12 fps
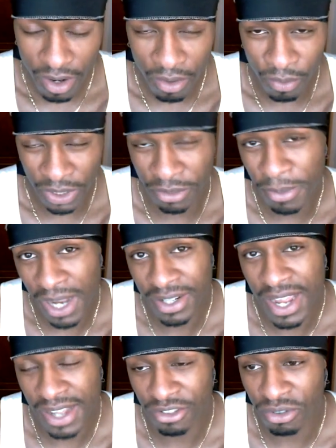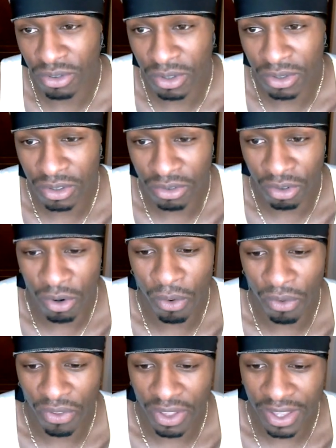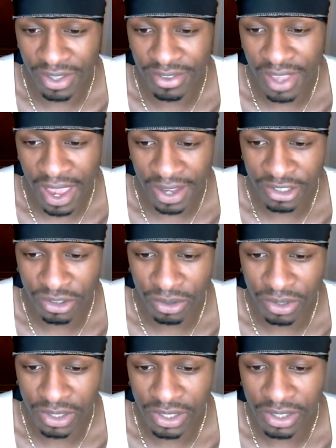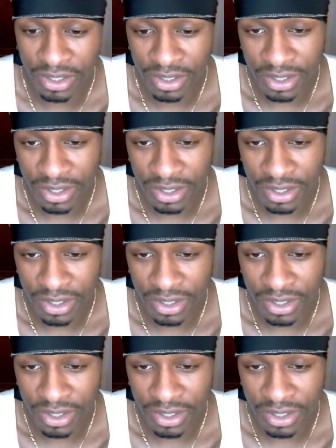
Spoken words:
which my natural growth is actually